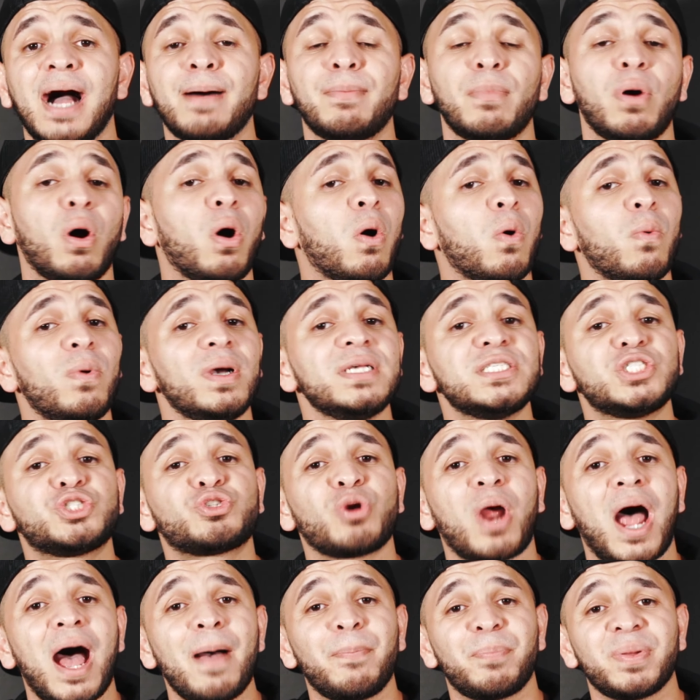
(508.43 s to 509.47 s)
I'm always
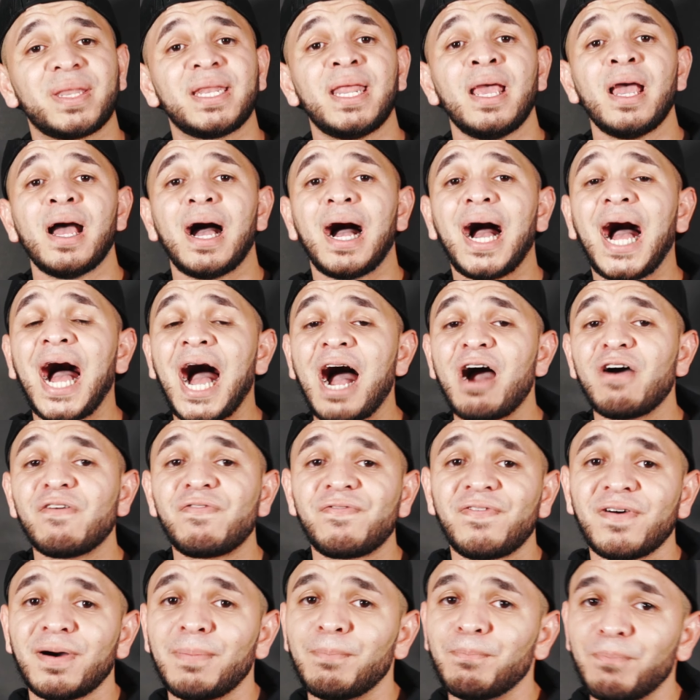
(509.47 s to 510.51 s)
dropping
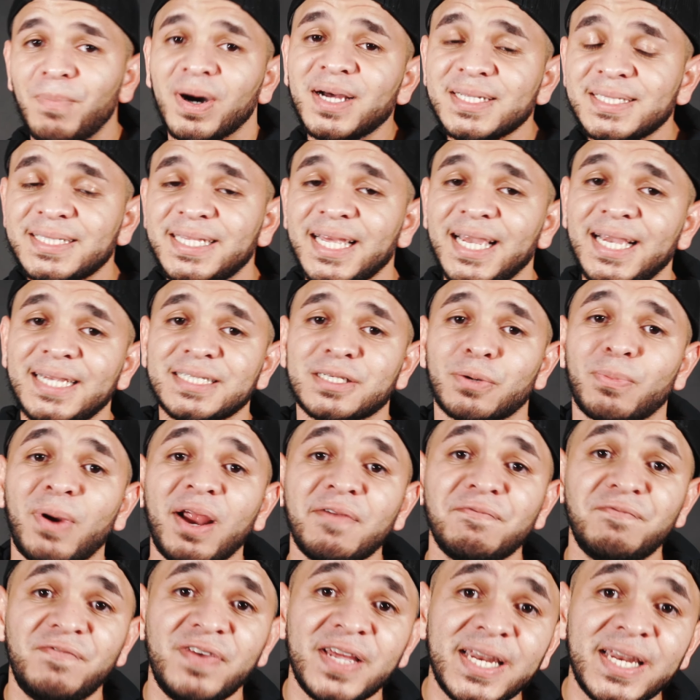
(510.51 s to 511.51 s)
Alpha Mondays, all right?